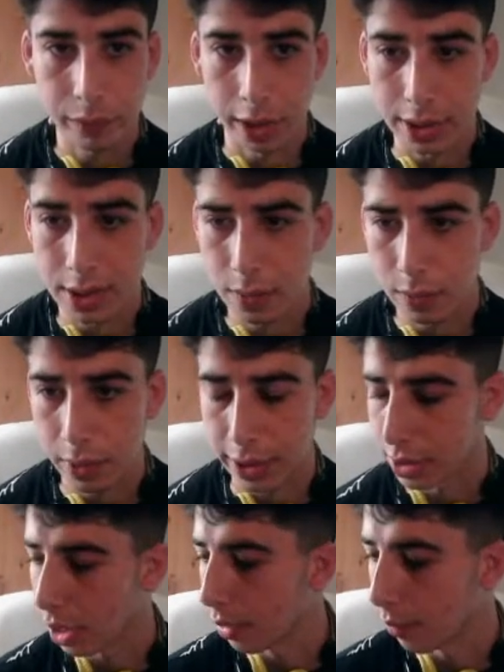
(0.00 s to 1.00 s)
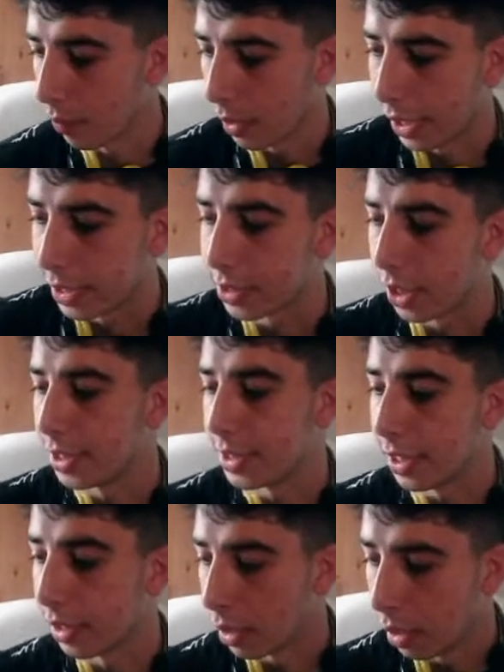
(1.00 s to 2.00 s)
It's
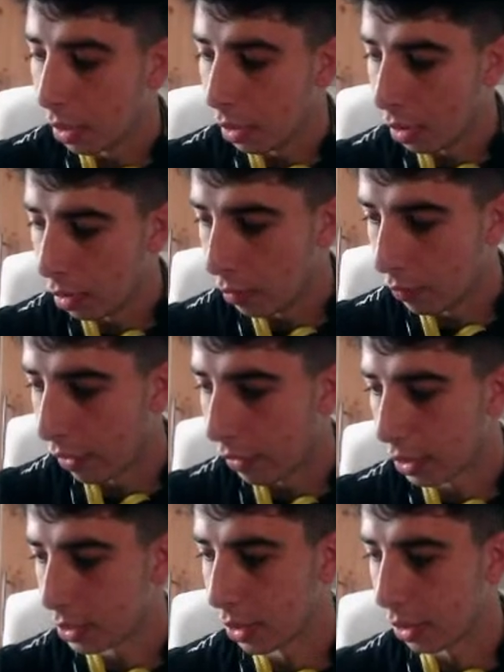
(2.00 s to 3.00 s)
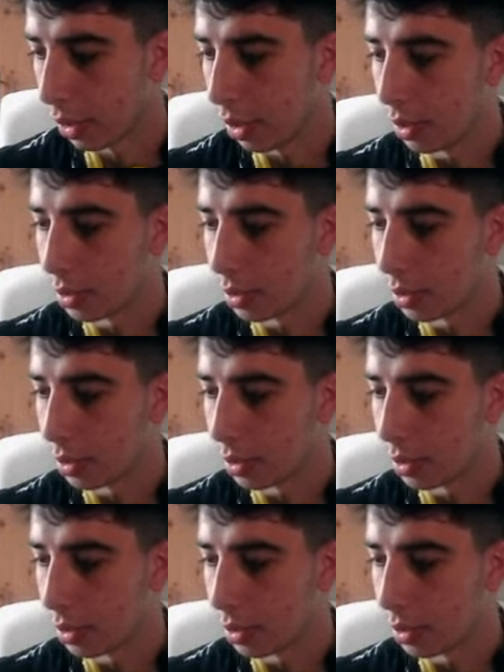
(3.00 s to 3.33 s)
exciting, very exciting.